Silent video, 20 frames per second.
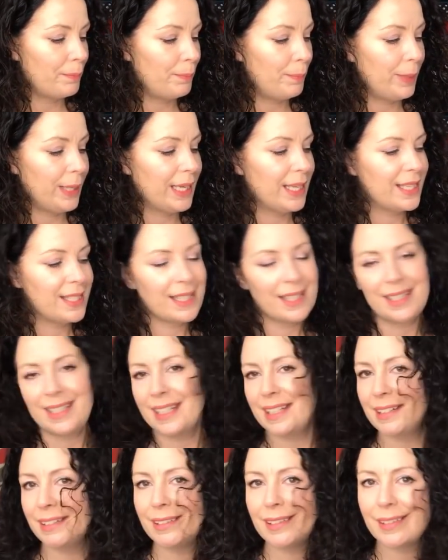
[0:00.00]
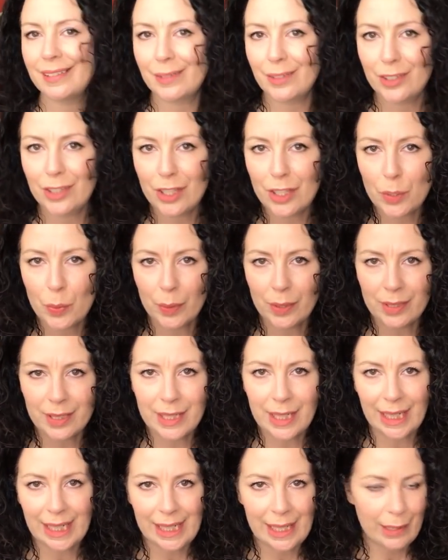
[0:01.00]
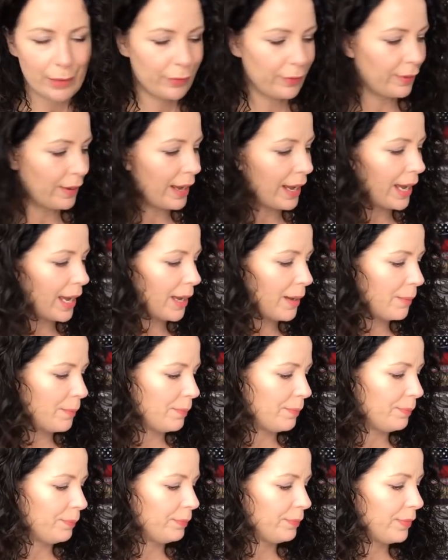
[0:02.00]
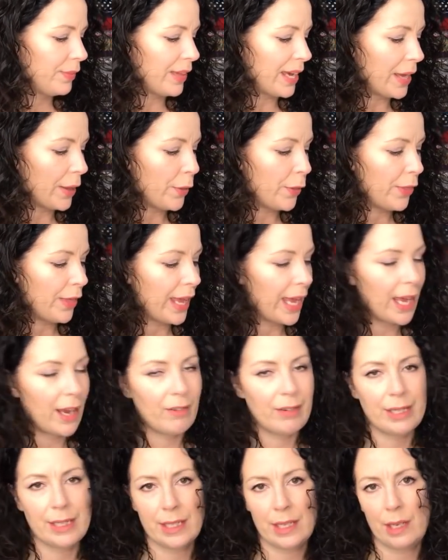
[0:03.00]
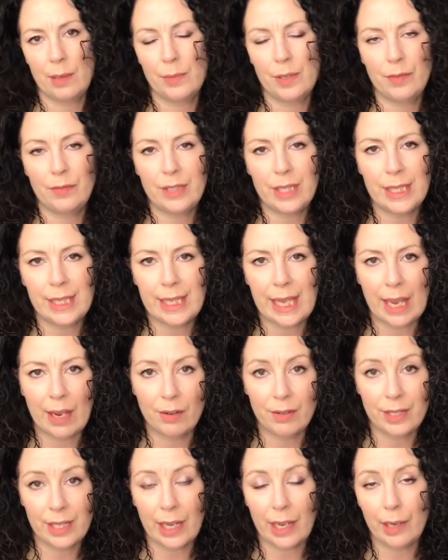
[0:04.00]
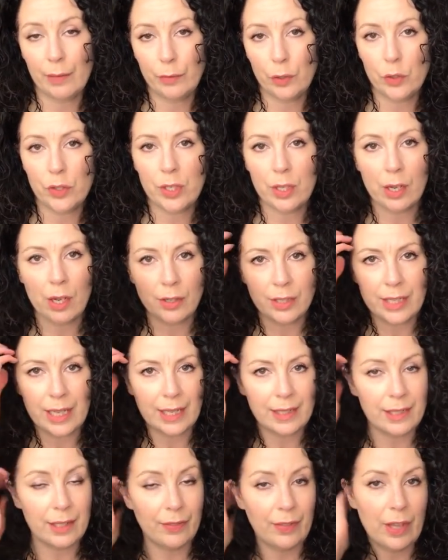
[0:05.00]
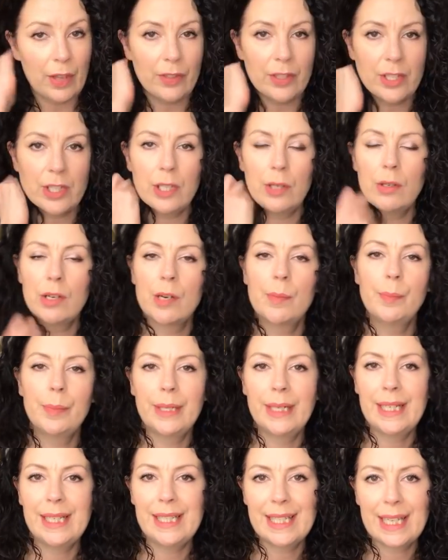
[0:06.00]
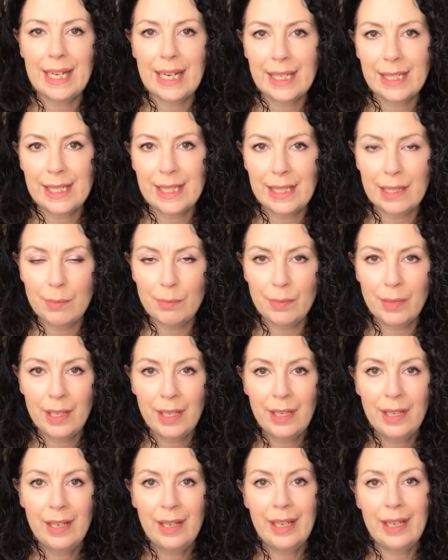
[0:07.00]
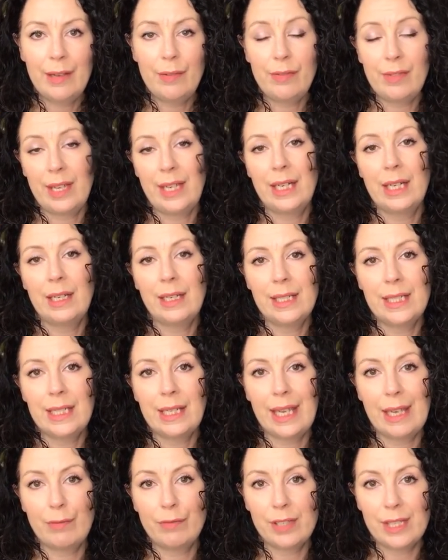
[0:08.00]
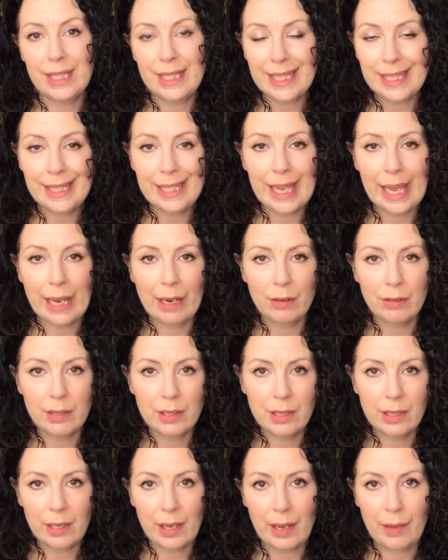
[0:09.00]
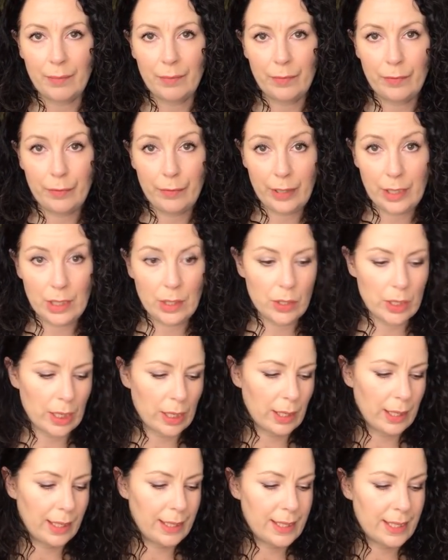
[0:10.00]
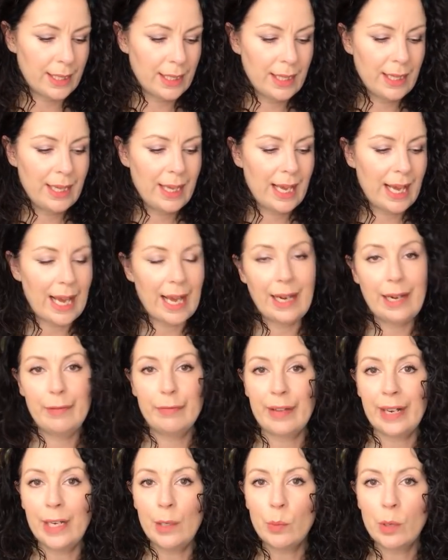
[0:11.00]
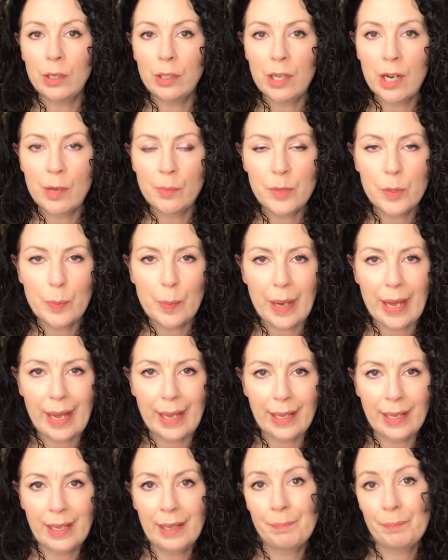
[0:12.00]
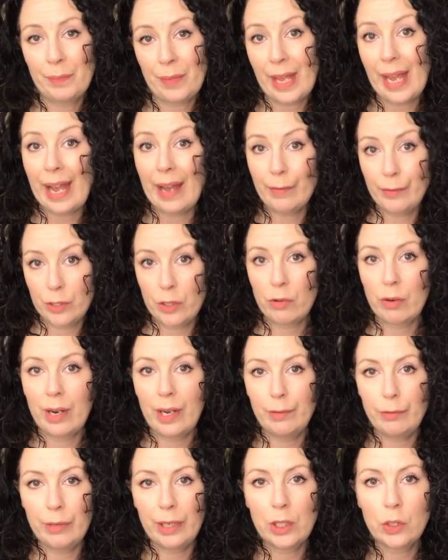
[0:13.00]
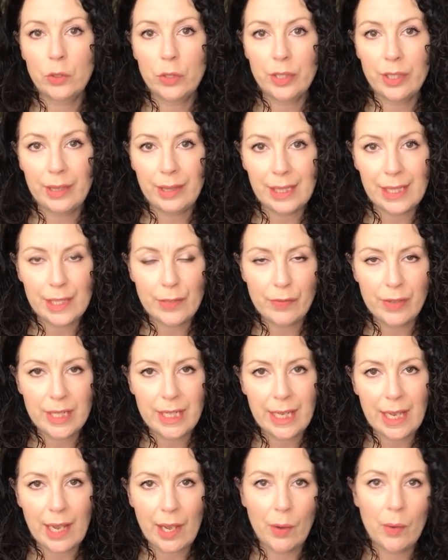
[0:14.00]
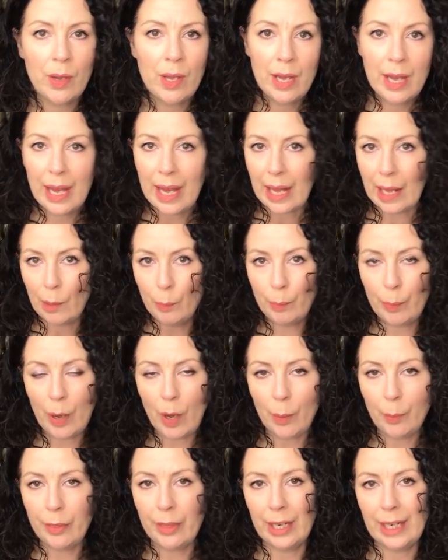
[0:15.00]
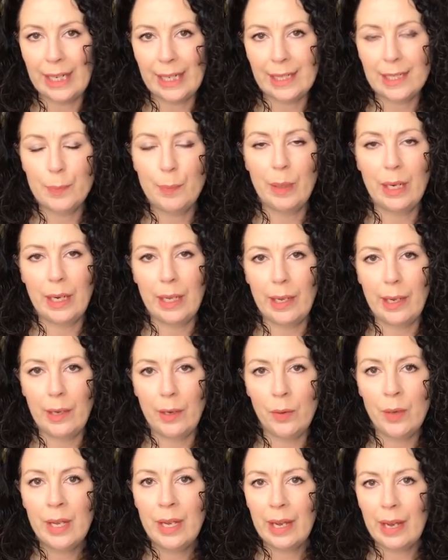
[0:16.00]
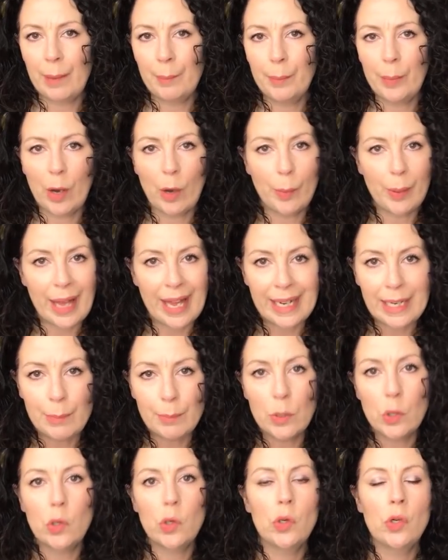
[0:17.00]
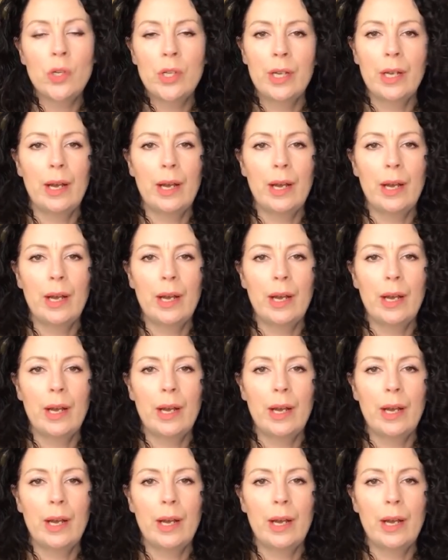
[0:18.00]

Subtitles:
because I didn't just want to leave that there in terms of discounts, I've also contacted the other two companies and asked them if they'd like to give us a discount for you guys. And if anyone comes back after I've recorded this video, I'll pop the links below and pop any more